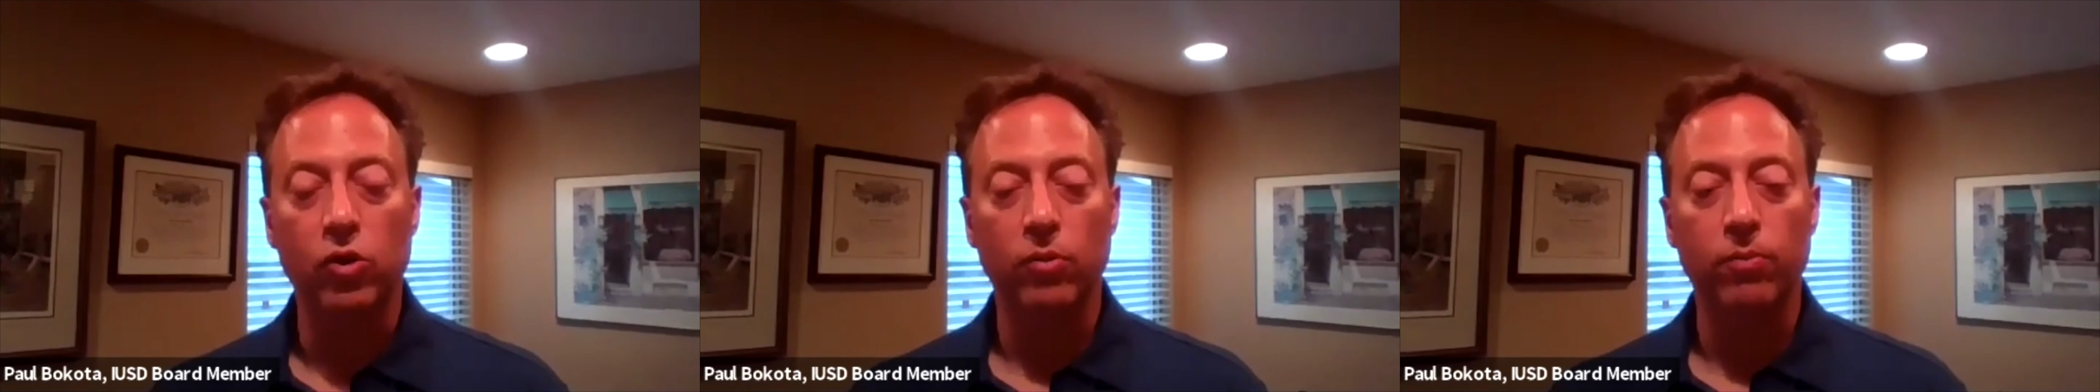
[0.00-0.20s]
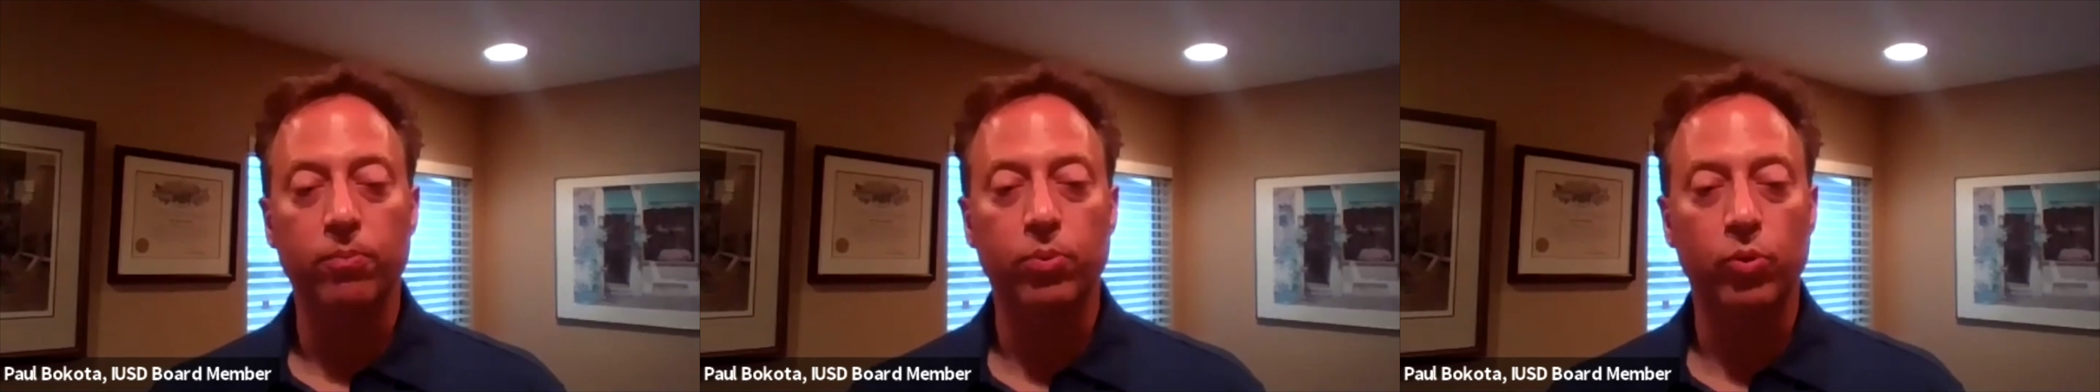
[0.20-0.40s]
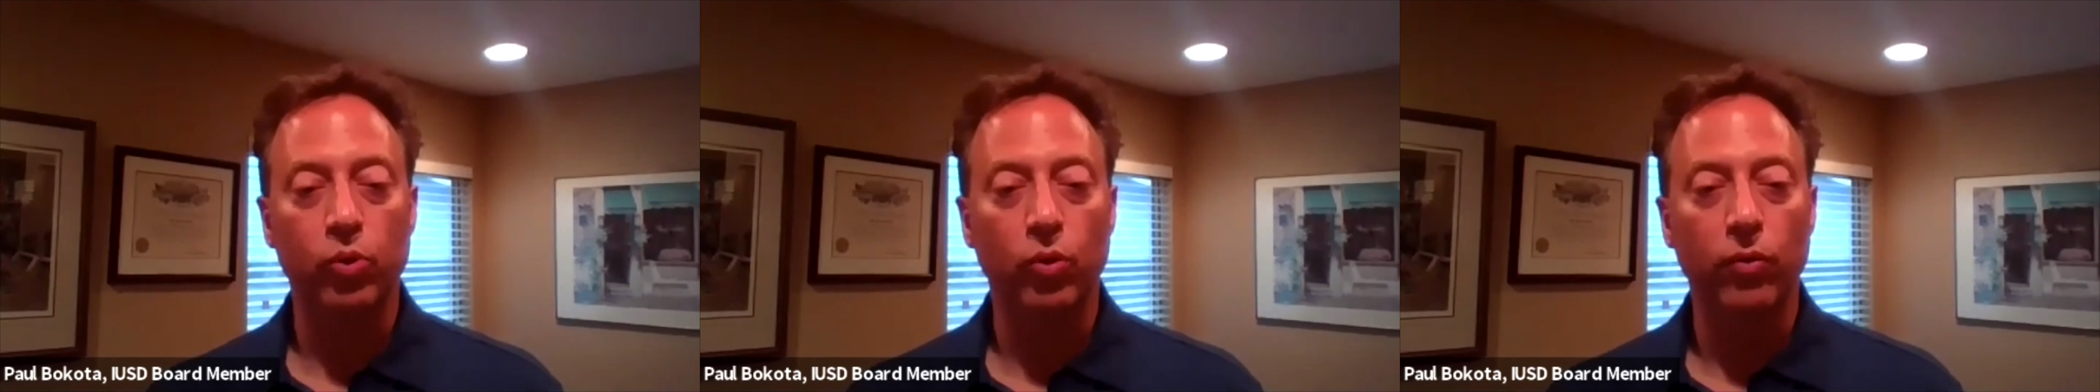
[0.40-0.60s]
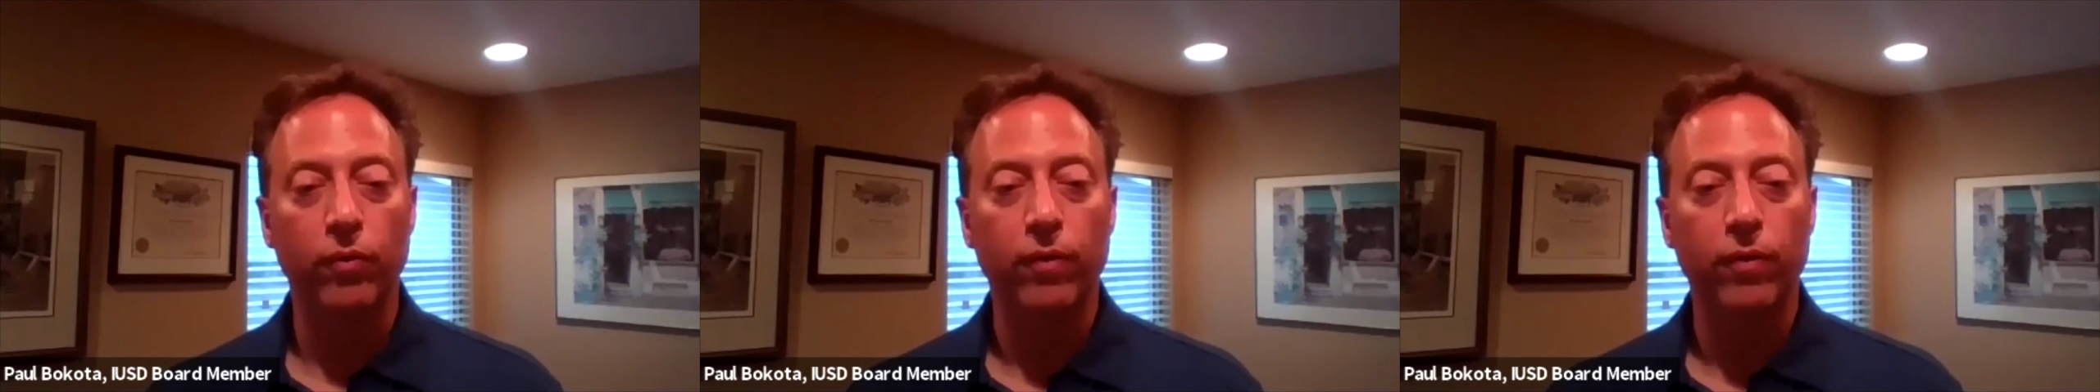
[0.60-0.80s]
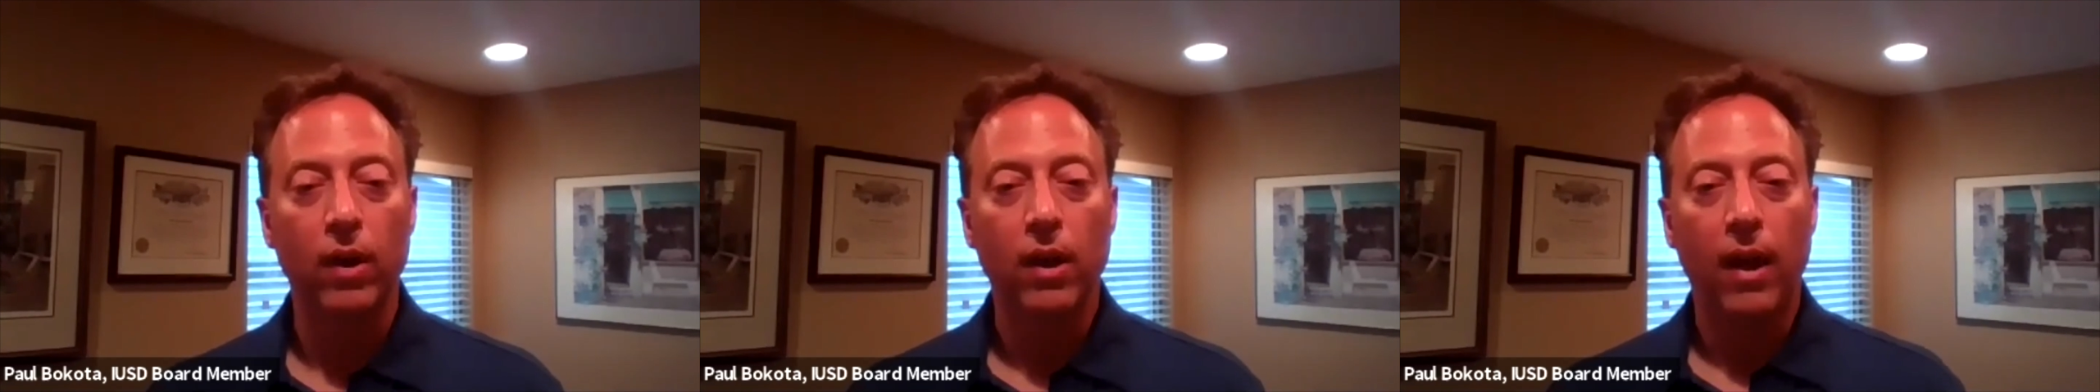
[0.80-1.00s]
improve
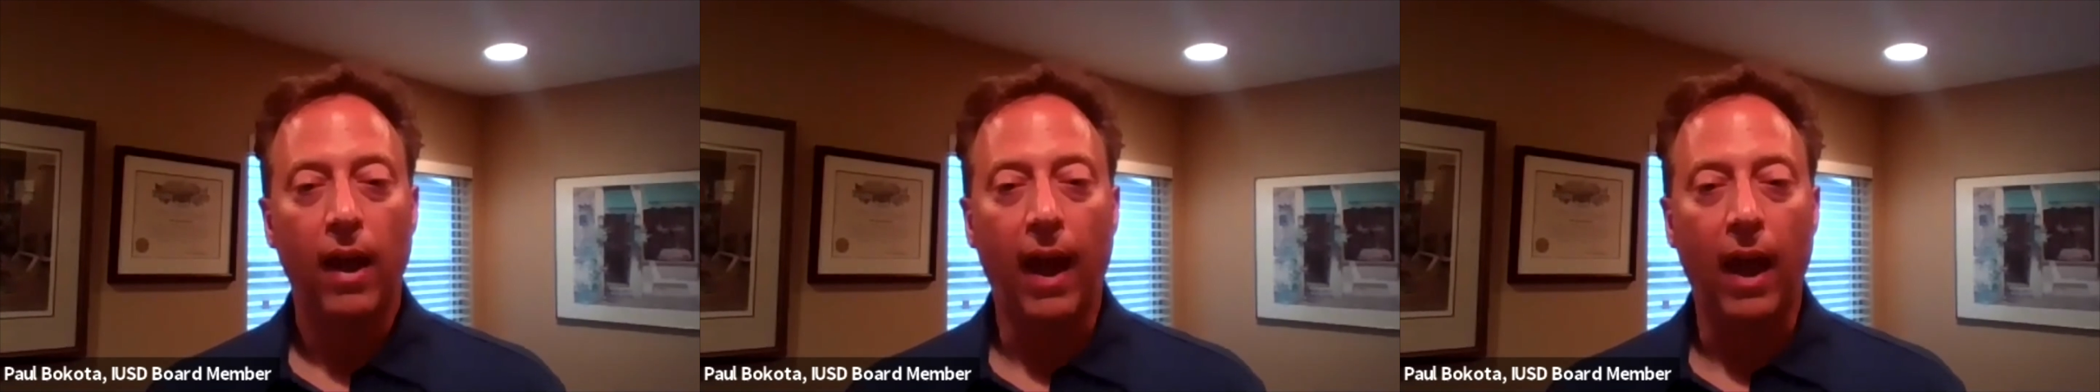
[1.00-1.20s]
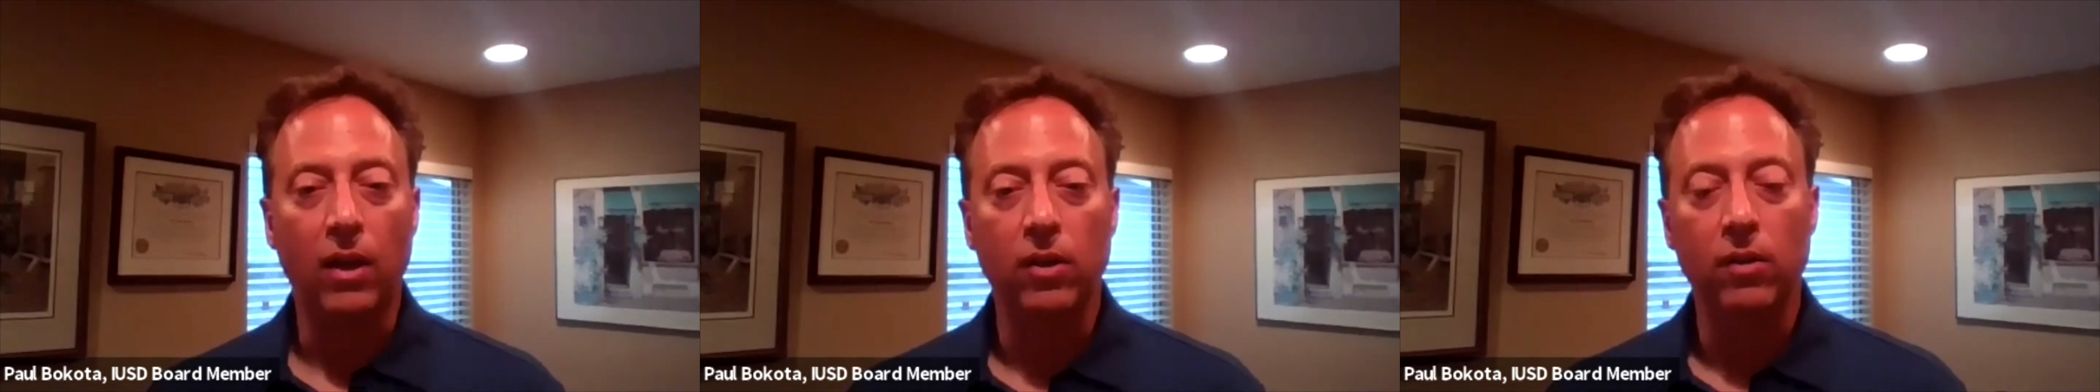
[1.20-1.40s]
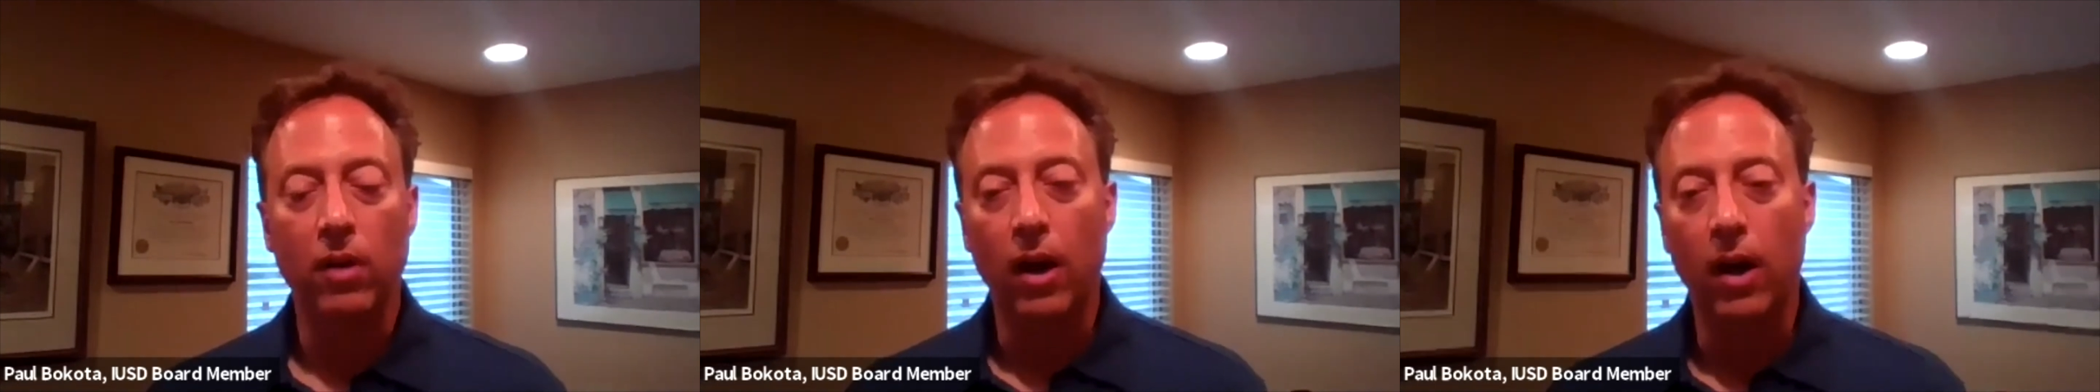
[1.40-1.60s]
and